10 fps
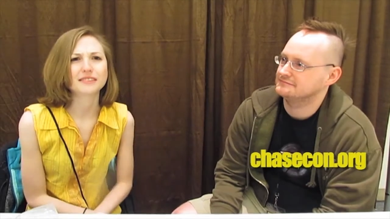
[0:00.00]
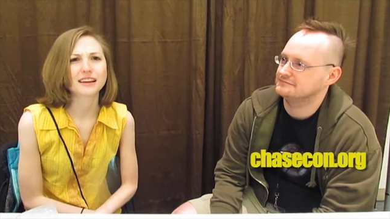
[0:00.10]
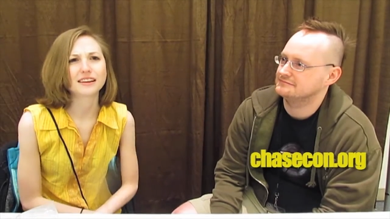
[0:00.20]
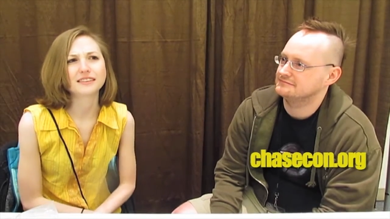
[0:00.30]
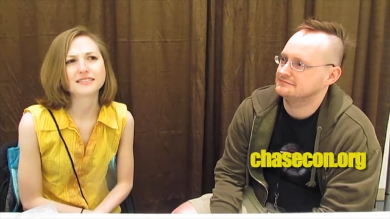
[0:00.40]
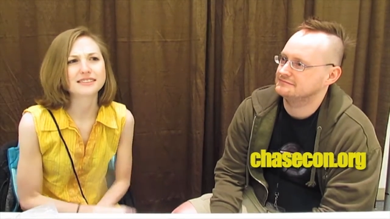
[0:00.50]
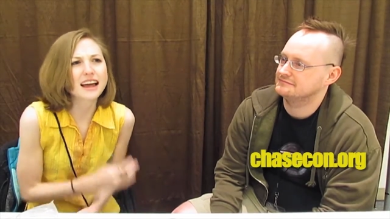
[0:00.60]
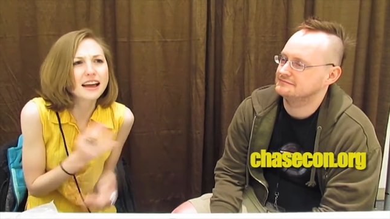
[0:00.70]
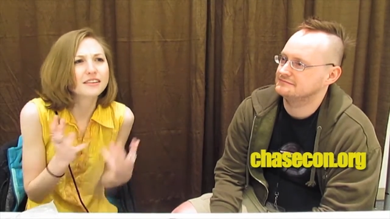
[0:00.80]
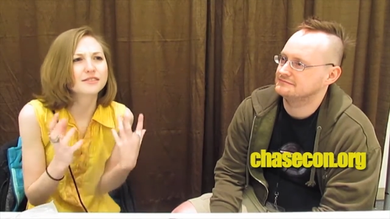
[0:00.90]
Speaker 1: and
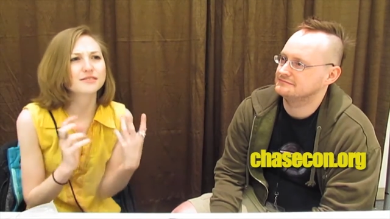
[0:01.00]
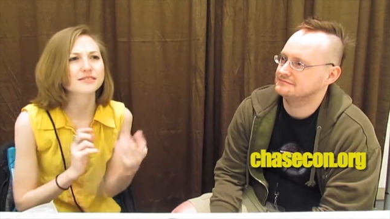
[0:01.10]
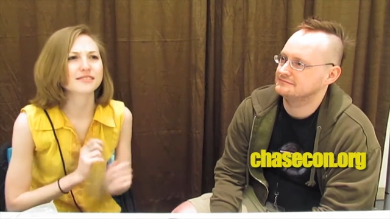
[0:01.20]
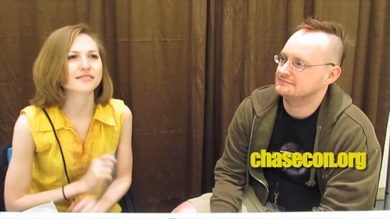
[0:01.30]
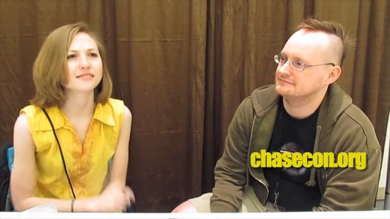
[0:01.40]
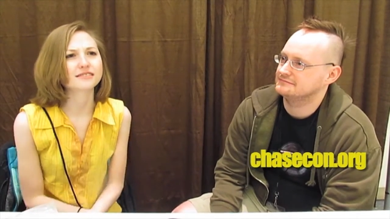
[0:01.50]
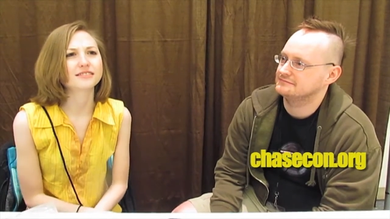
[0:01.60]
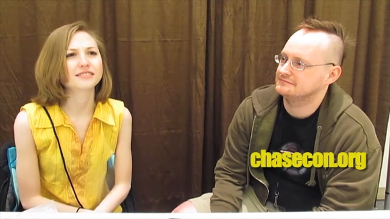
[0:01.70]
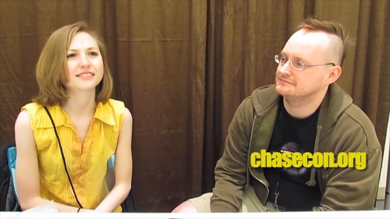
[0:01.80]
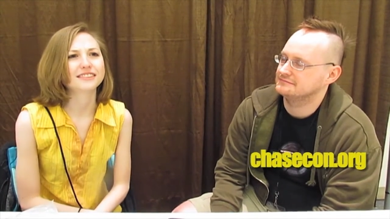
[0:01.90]
styles, and
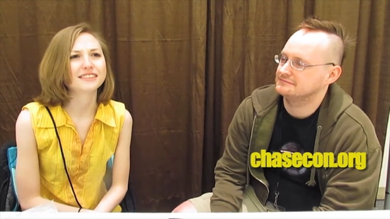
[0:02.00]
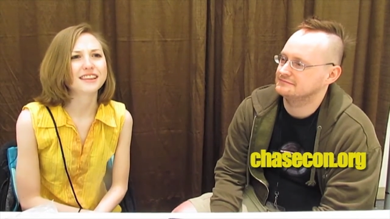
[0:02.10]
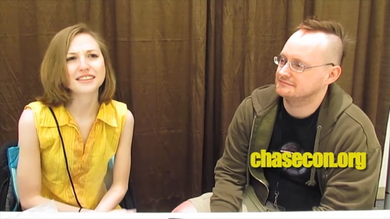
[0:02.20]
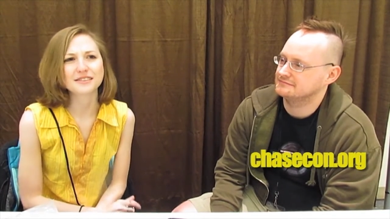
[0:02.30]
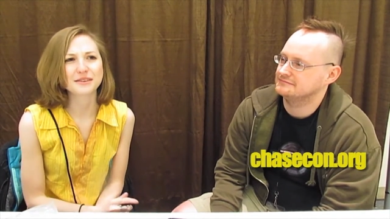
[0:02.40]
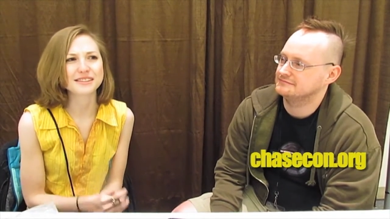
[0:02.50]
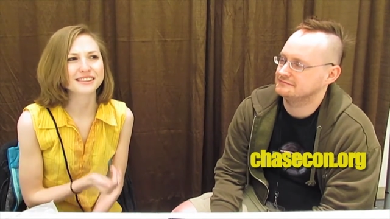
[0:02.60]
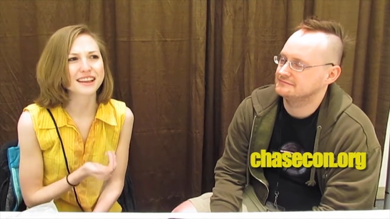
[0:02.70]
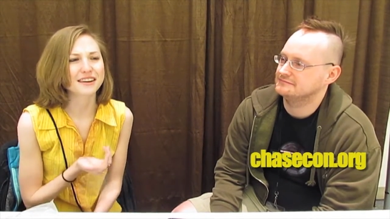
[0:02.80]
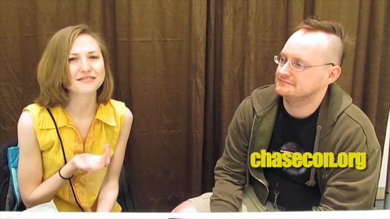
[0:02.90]
that's always
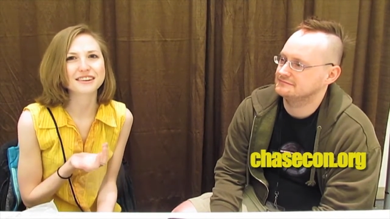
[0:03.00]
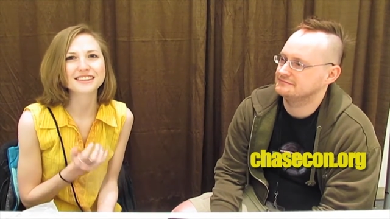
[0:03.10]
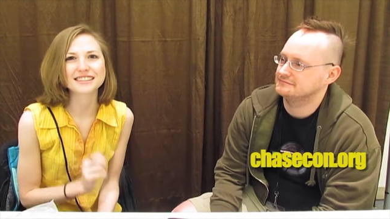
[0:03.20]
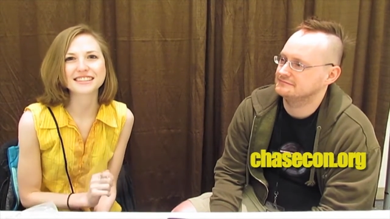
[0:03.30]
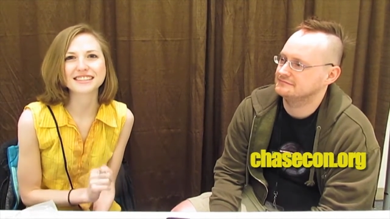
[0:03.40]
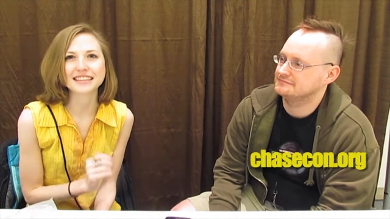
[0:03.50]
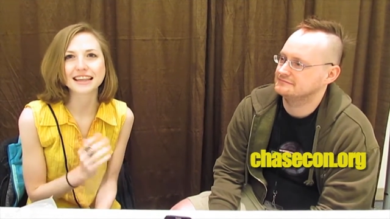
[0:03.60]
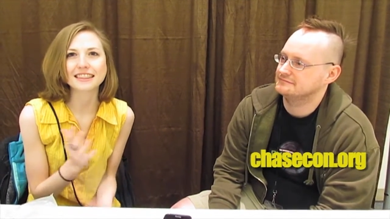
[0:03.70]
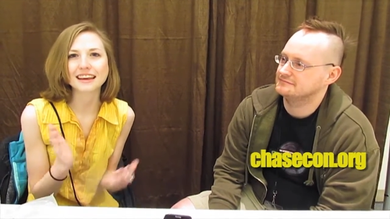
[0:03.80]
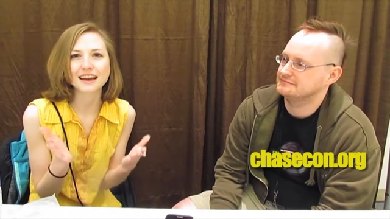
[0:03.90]
a lot of fun to see
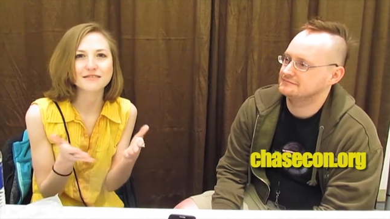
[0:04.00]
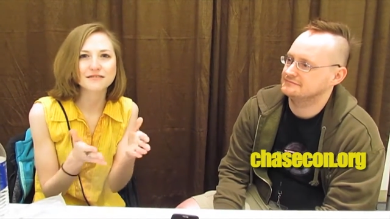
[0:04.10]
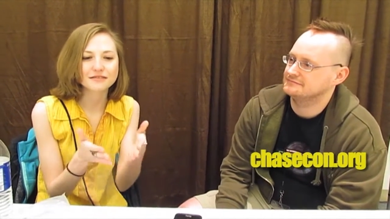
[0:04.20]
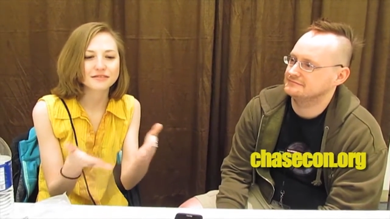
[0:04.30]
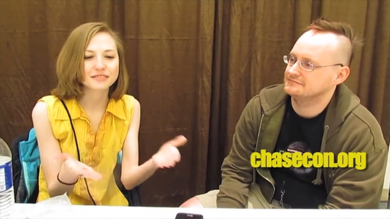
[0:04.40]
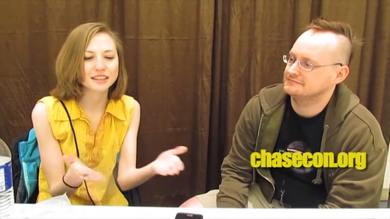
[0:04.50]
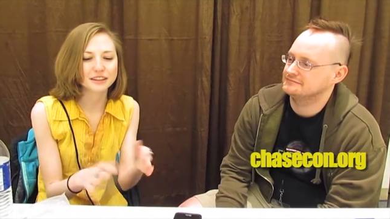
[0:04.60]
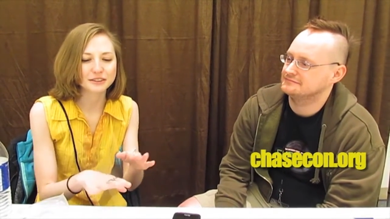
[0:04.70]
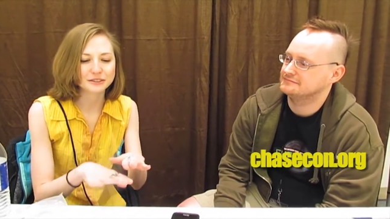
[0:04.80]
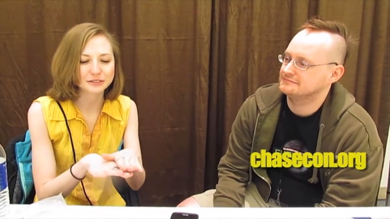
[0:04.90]
that they have, you
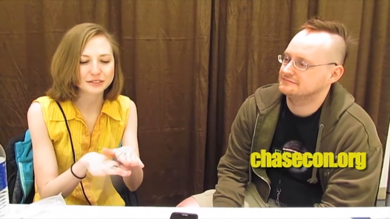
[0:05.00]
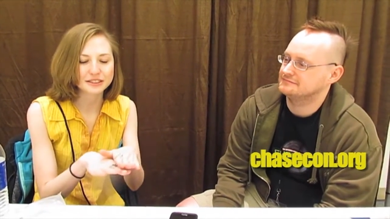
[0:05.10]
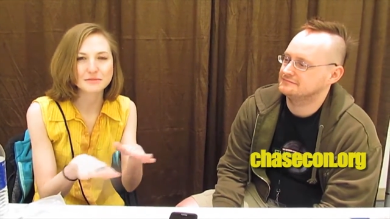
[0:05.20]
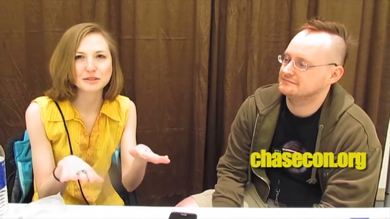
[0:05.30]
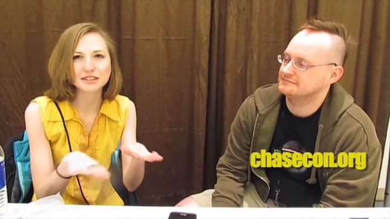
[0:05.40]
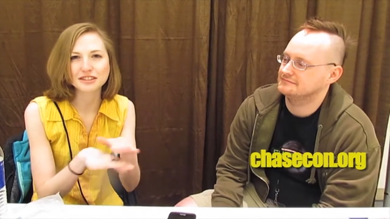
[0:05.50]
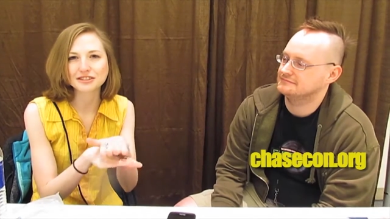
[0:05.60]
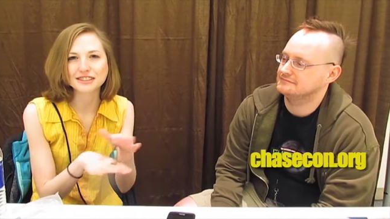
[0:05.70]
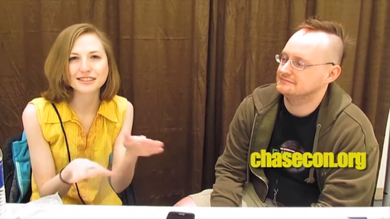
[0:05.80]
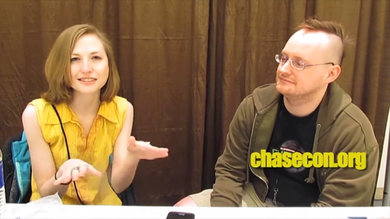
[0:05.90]
know, similar
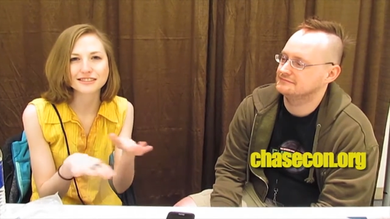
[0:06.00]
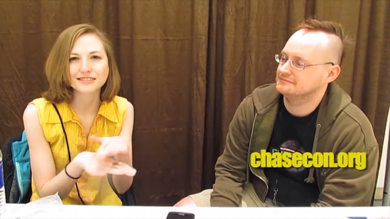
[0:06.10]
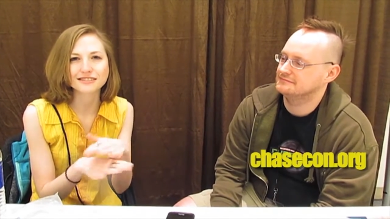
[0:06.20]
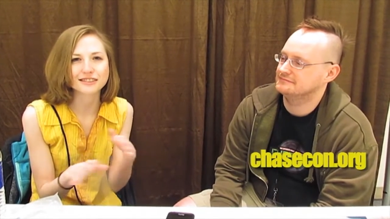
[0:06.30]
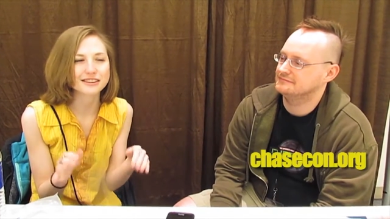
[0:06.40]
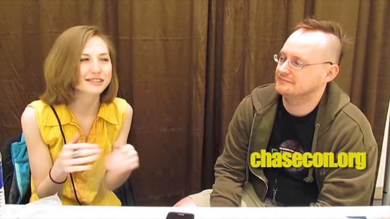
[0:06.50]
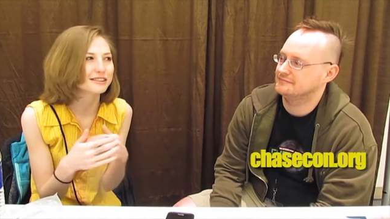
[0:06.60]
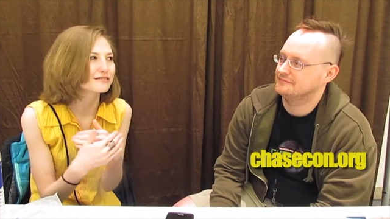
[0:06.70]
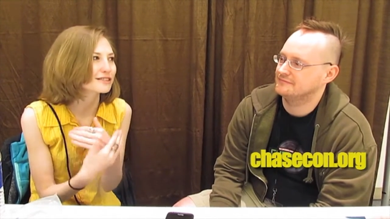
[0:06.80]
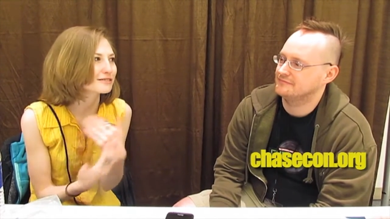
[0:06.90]
interests crossing
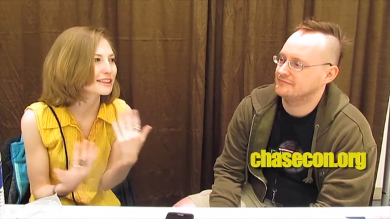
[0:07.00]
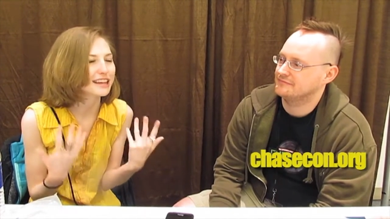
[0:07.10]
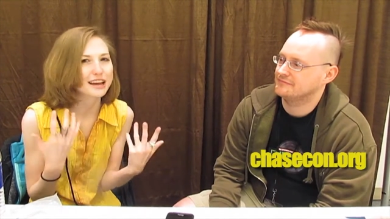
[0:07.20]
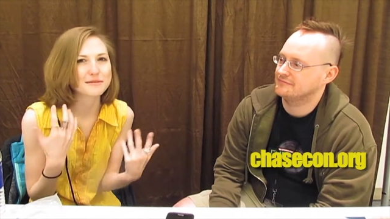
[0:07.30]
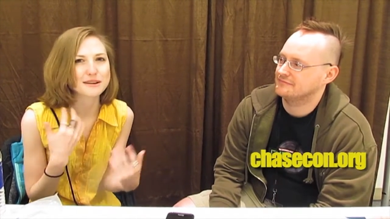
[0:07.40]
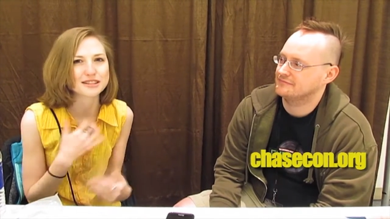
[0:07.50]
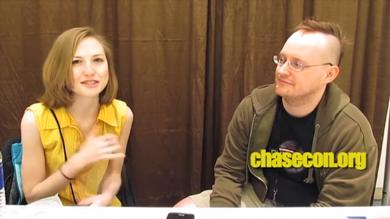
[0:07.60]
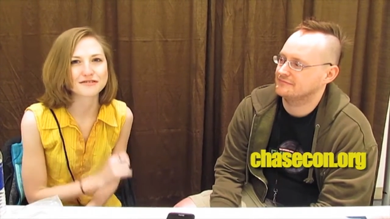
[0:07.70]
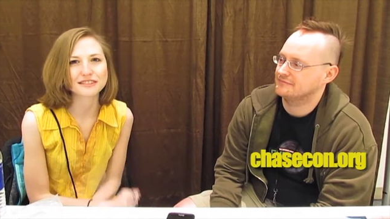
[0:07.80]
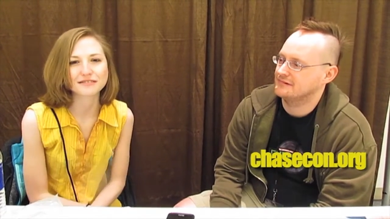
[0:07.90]
over
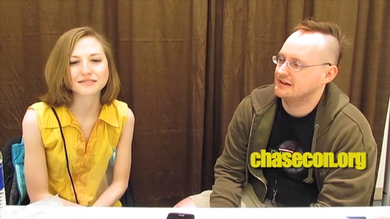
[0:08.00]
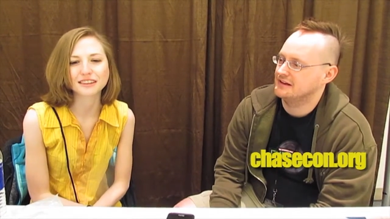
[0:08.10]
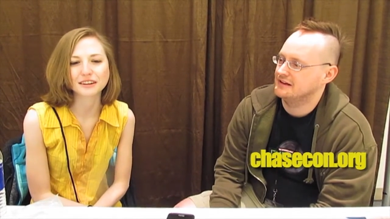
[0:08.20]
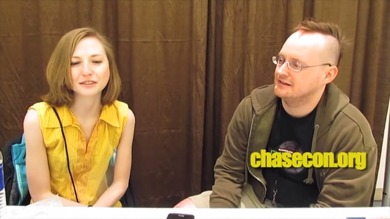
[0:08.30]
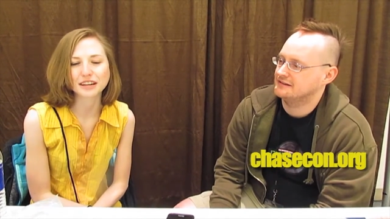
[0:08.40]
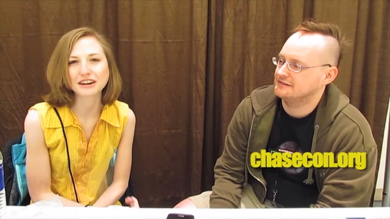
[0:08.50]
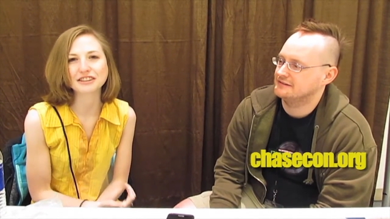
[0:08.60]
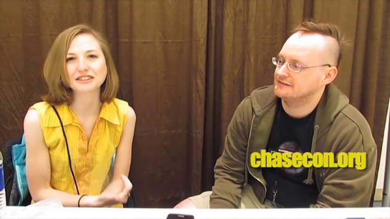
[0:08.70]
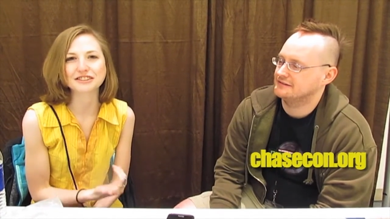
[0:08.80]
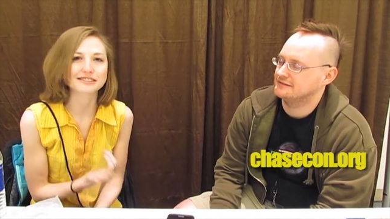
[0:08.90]
animation, you know,
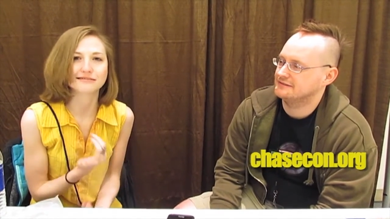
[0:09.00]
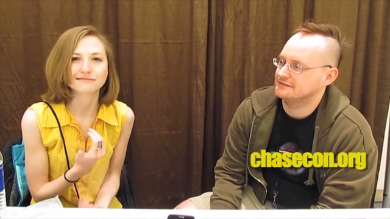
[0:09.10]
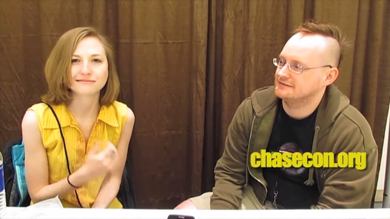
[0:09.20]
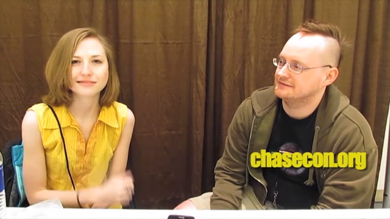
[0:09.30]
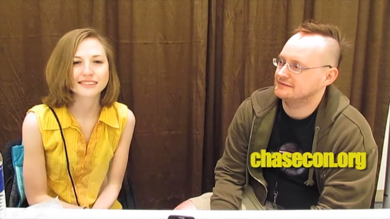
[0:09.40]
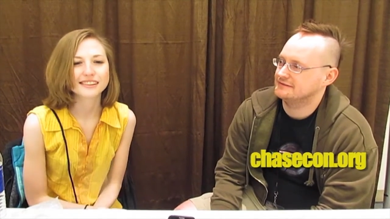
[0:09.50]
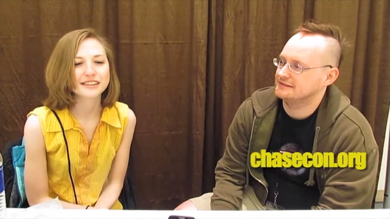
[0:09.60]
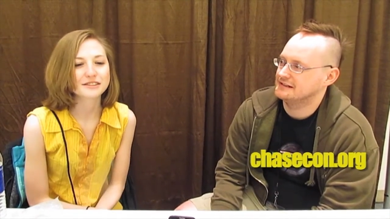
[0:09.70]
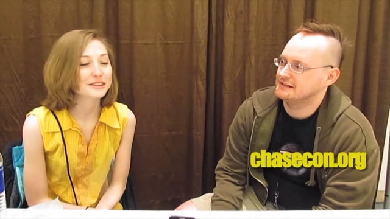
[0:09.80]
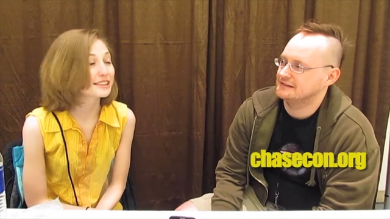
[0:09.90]
characters.
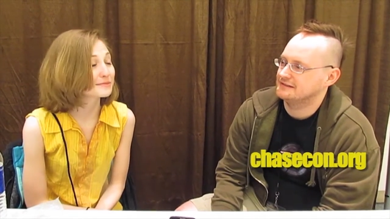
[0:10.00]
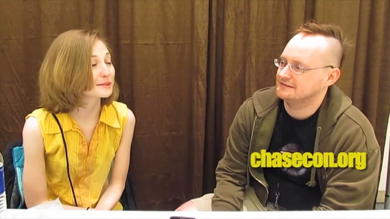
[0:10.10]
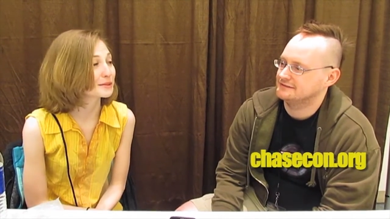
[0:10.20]
So that's been